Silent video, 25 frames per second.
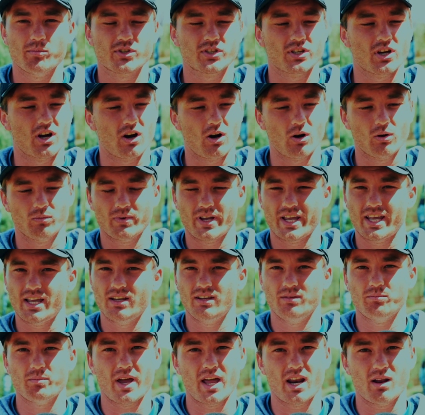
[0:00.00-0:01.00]
So
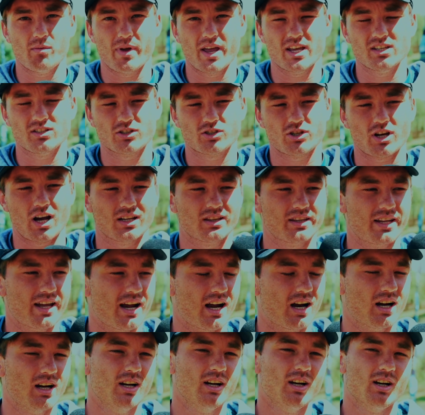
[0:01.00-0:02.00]
he made an amazing shot
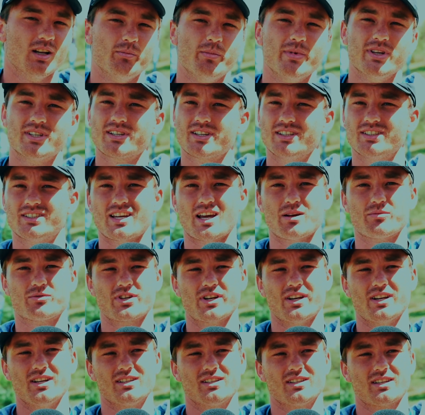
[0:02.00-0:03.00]
there.
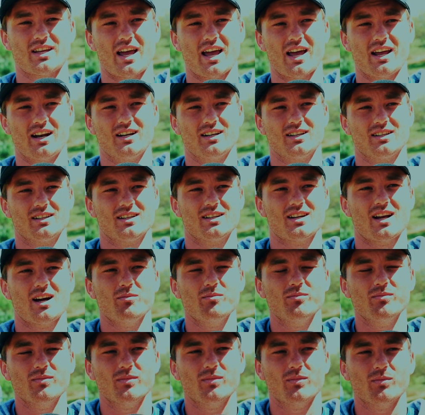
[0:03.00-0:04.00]
Misconception is that
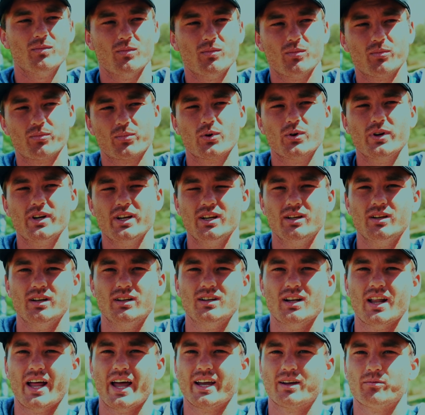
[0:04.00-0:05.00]
I'm pretty
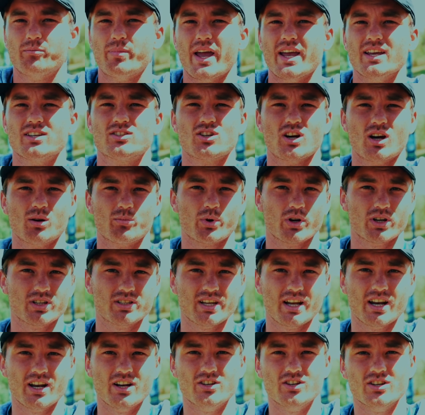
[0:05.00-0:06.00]
like based on
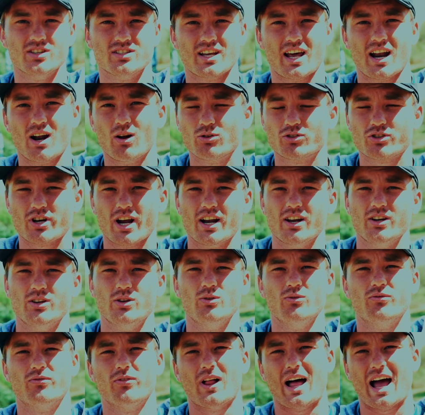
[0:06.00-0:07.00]
percentages. I don't try to
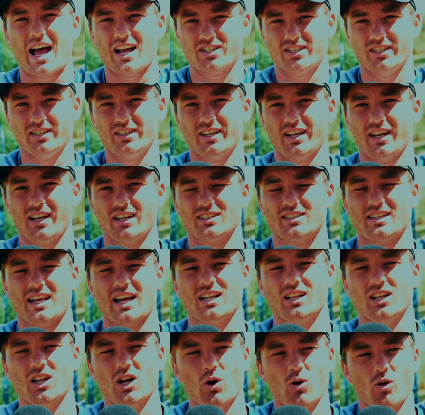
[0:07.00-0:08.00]
do flashy things
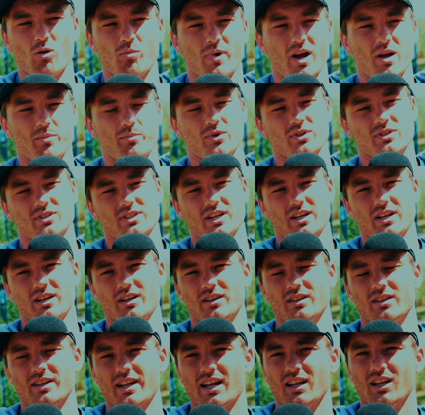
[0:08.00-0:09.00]
that lower my
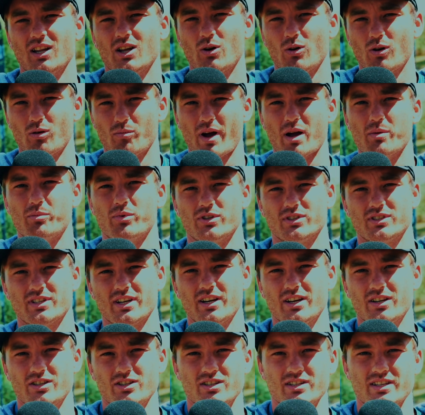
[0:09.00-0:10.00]

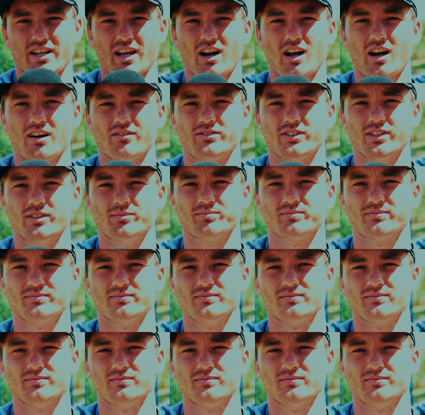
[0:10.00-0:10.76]
percentages that often.